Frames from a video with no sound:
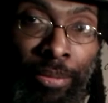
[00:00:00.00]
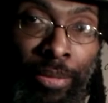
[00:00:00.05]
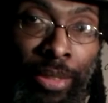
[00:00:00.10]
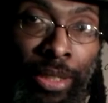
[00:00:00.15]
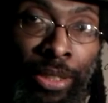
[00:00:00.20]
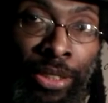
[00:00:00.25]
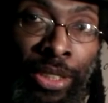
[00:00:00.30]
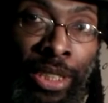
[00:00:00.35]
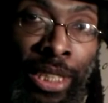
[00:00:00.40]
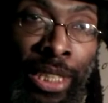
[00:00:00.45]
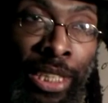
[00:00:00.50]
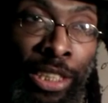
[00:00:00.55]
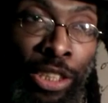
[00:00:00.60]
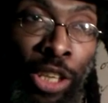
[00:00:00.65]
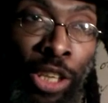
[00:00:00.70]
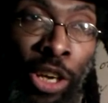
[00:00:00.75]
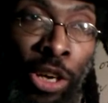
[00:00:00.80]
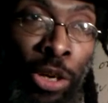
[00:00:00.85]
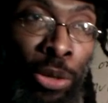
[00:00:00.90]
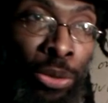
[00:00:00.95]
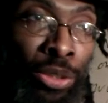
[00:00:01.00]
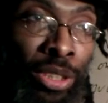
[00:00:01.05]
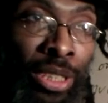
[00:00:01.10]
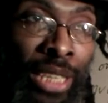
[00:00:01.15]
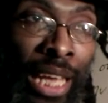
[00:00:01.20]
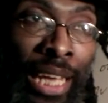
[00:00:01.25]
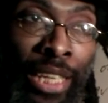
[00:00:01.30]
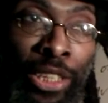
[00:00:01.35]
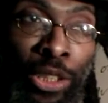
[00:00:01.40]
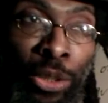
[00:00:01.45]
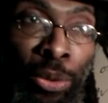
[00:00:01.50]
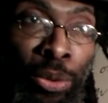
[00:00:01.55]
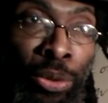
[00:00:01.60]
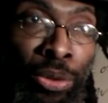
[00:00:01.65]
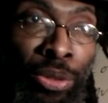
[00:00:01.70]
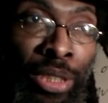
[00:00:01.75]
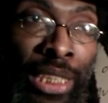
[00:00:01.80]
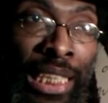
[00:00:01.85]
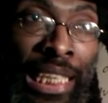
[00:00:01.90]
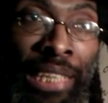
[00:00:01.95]
You see, this whole
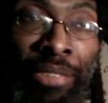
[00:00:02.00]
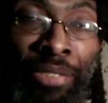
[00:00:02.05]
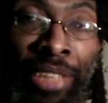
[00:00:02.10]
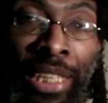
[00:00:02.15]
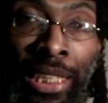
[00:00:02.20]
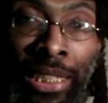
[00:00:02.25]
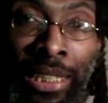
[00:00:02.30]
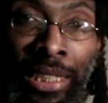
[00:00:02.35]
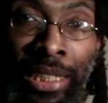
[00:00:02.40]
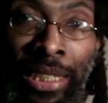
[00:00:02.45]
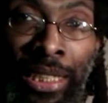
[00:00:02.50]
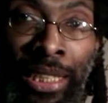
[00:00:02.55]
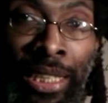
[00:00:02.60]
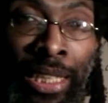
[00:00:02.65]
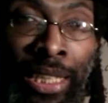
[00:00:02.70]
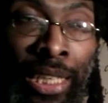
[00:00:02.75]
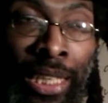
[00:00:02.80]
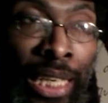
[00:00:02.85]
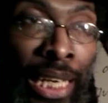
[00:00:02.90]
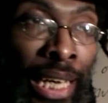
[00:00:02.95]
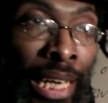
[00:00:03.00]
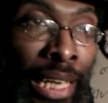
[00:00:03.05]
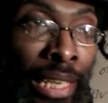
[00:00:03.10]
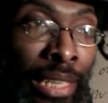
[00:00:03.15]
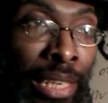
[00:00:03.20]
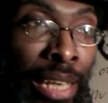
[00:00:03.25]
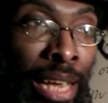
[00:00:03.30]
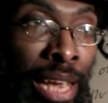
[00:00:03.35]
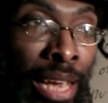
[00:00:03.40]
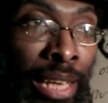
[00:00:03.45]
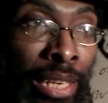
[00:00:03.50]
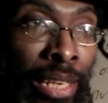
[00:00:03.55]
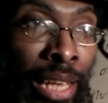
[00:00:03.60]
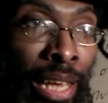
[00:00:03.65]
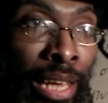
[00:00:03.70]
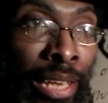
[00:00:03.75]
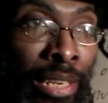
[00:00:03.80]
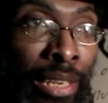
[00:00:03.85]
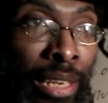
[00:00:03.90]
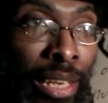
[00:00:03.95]
sexual deviancy
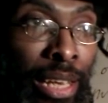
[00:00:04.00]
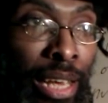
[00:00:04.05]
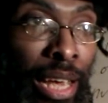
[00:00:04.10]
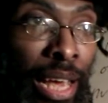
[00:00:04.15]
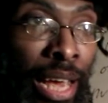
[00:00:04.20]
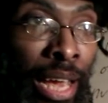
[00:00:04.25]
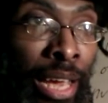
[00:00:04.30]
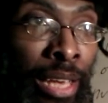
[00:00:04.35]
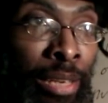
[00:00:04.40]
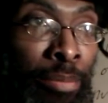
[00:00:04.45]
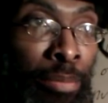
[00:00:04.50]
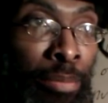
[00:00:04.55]
and